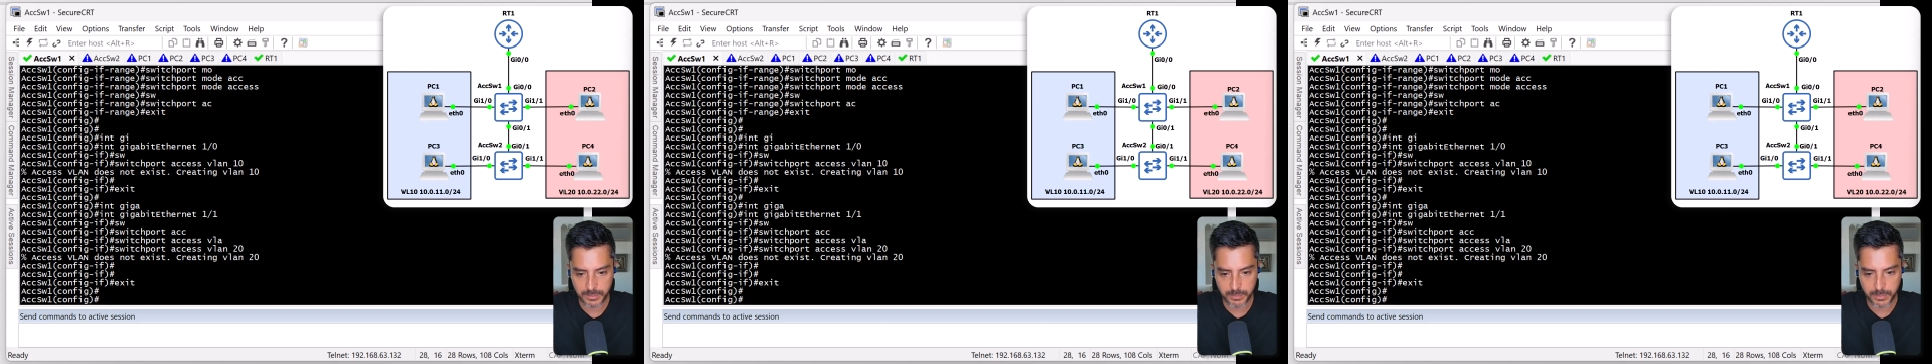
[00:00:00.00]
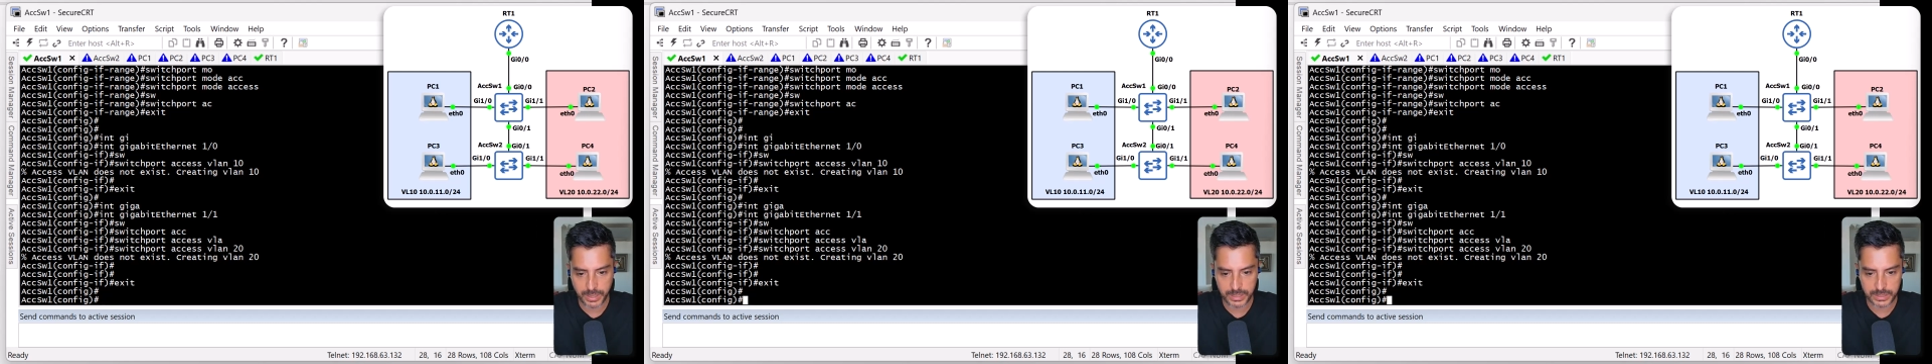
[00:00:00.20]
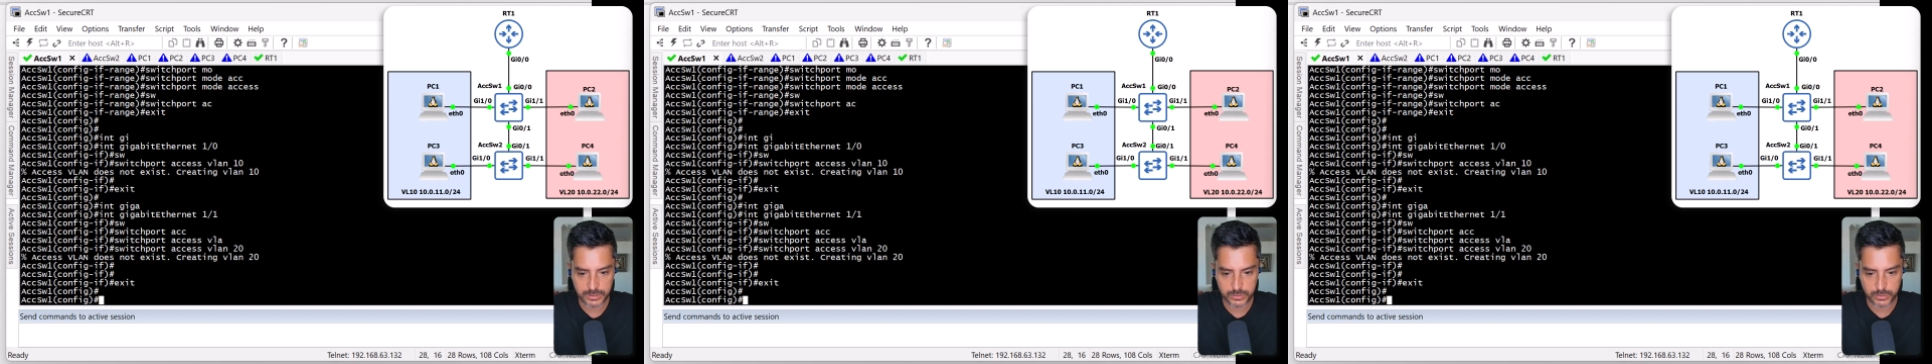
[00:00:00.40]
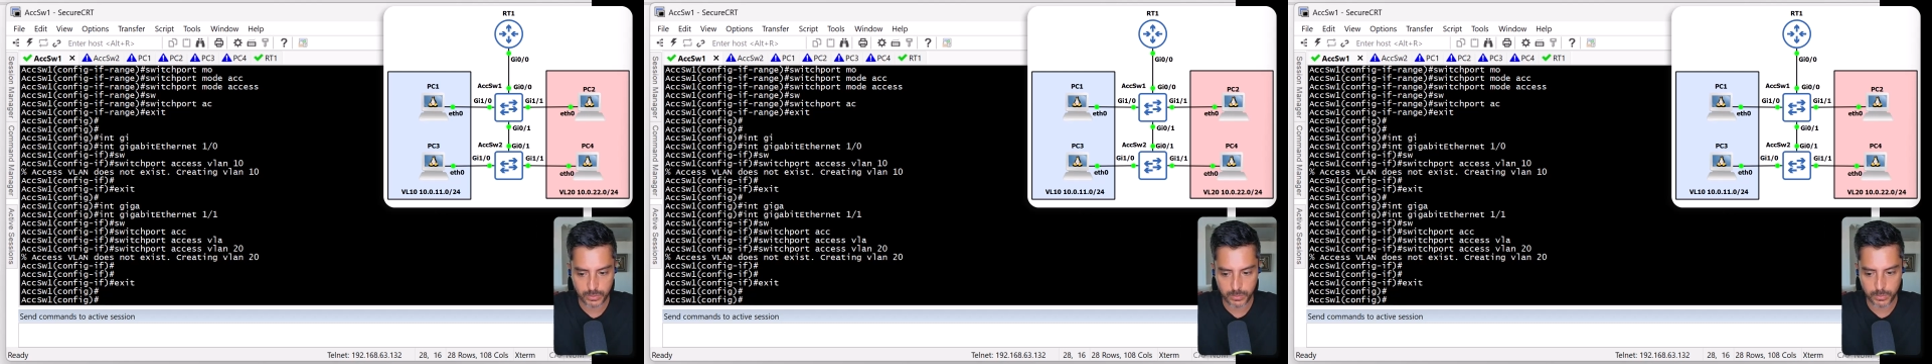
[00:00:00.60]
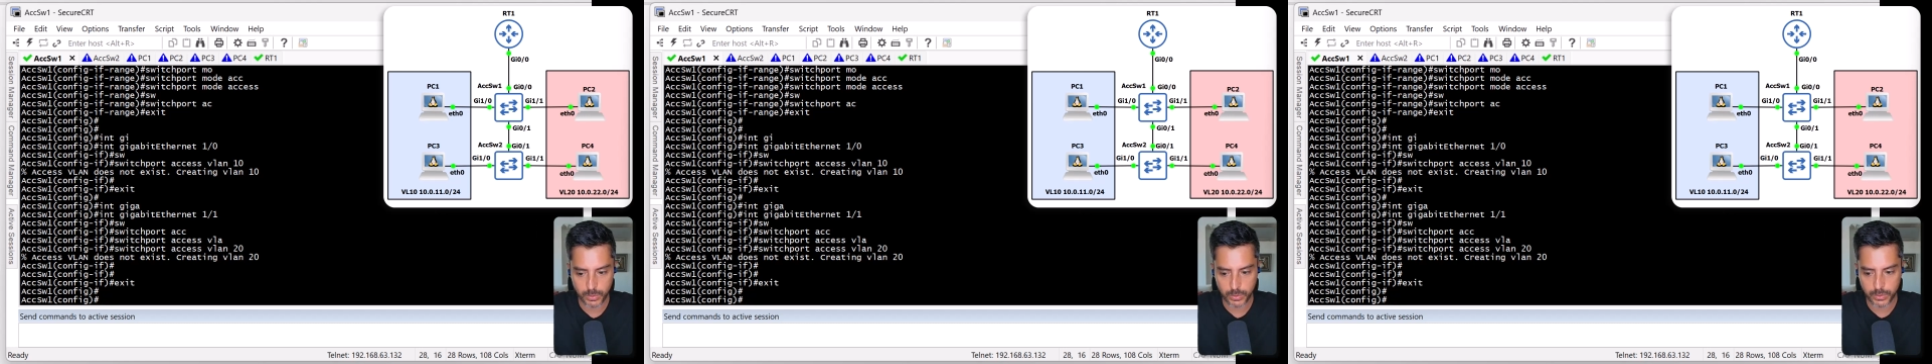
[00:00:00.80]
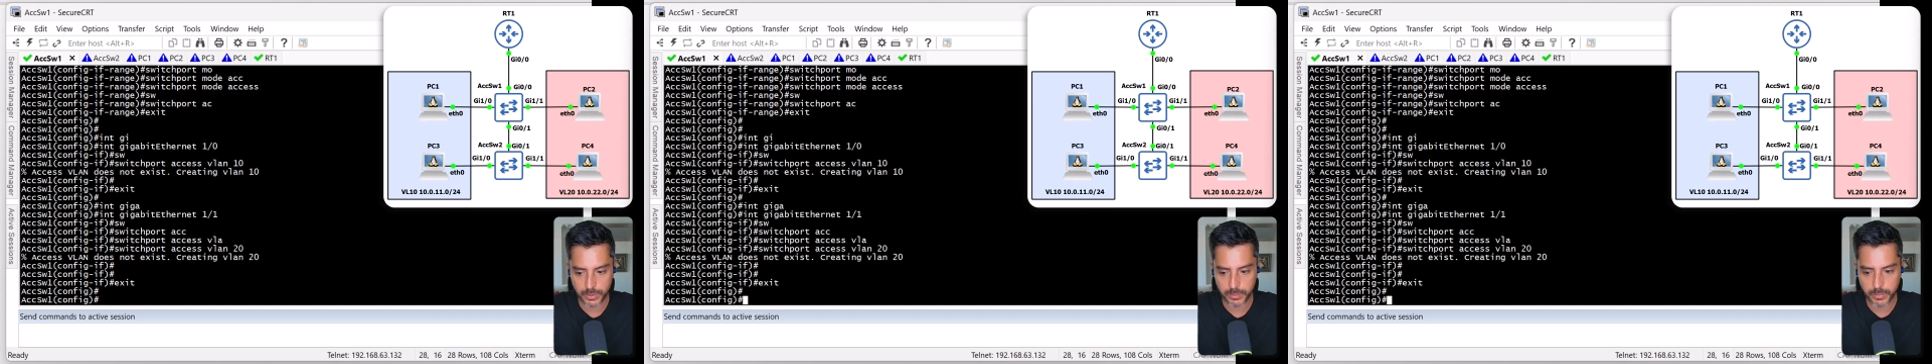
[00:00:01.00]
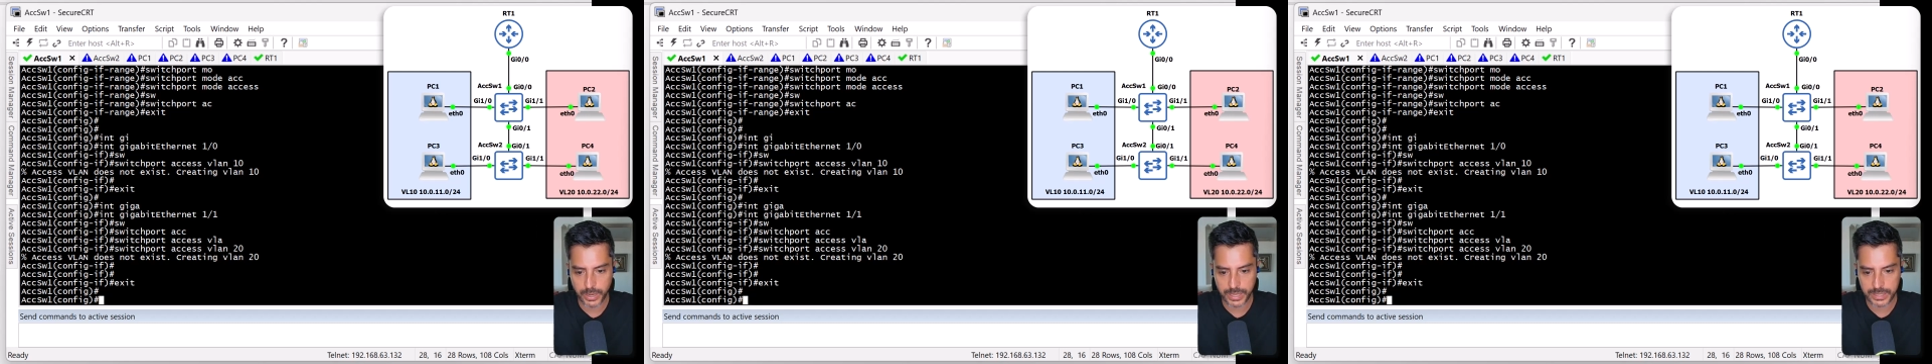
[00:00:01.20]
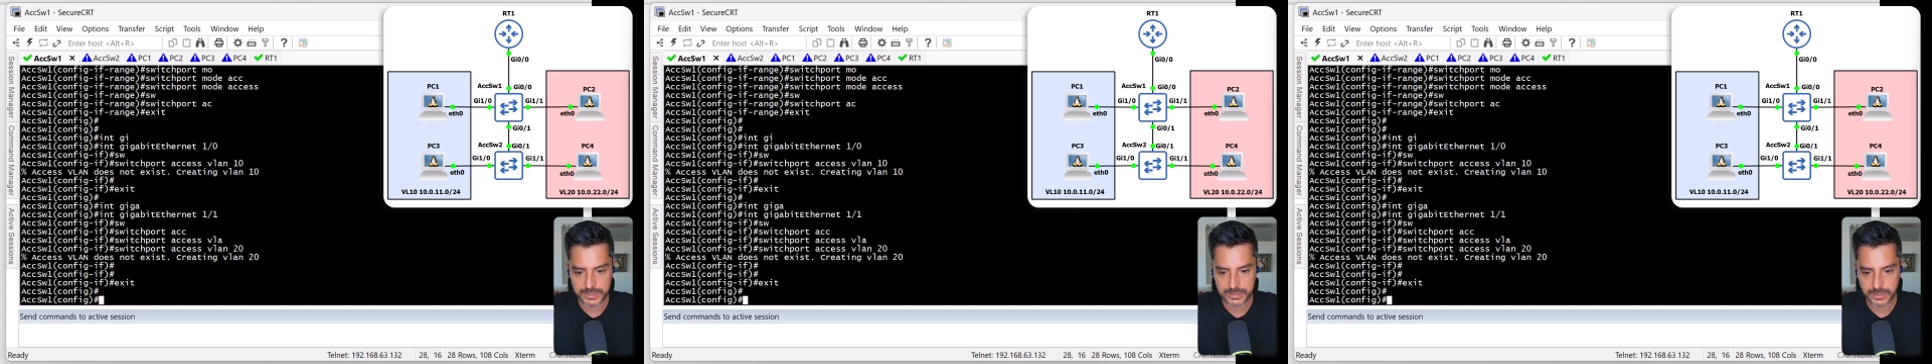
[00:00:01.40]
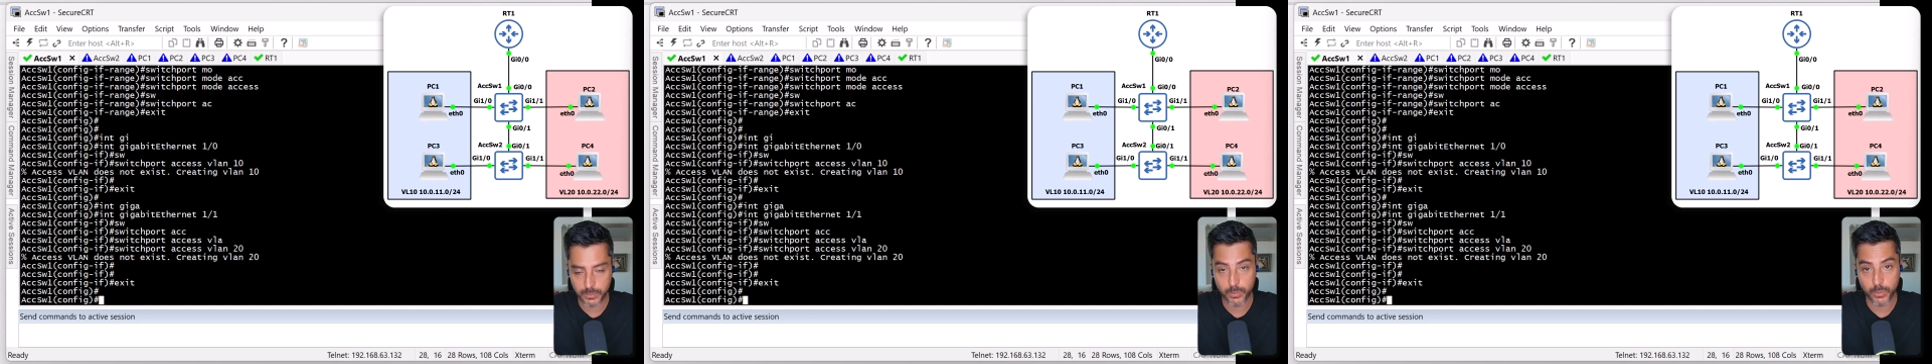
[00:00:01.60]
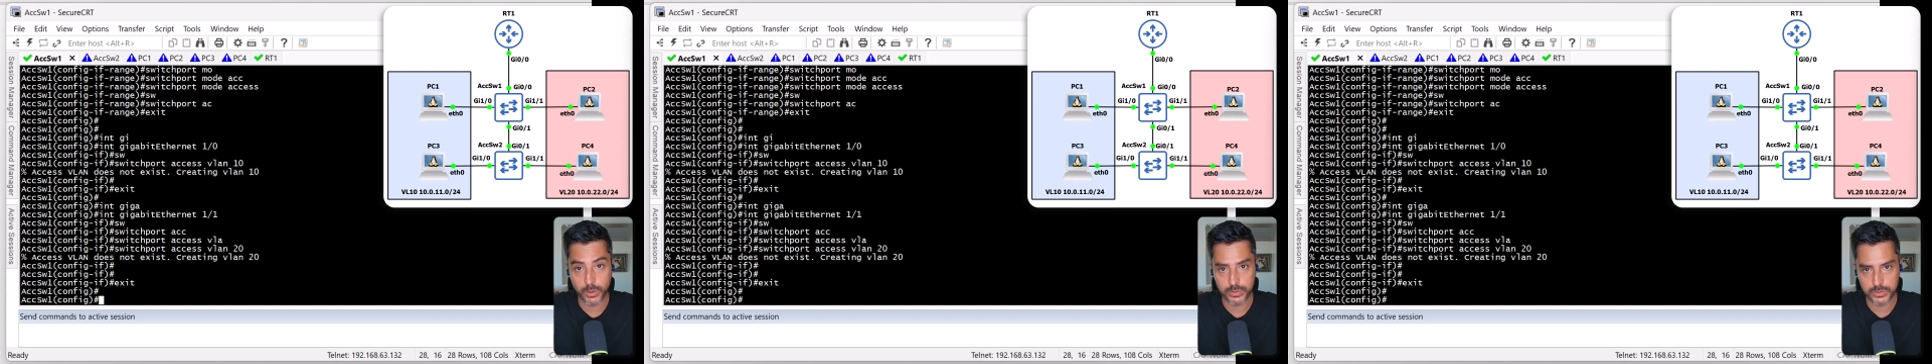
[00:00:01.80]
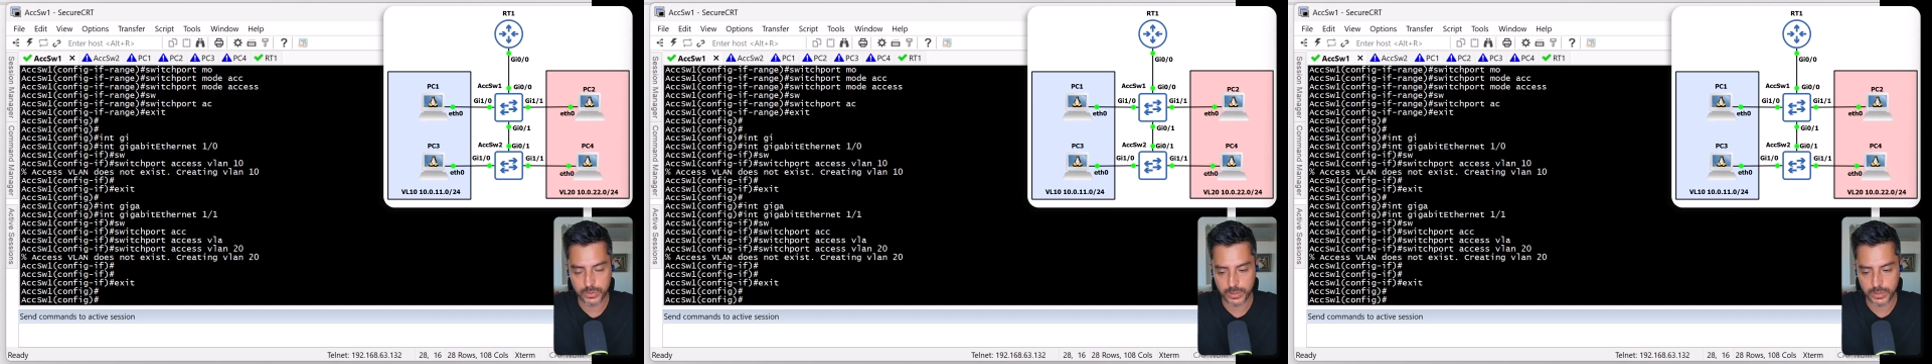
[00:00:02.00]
but in some other brands, it won't.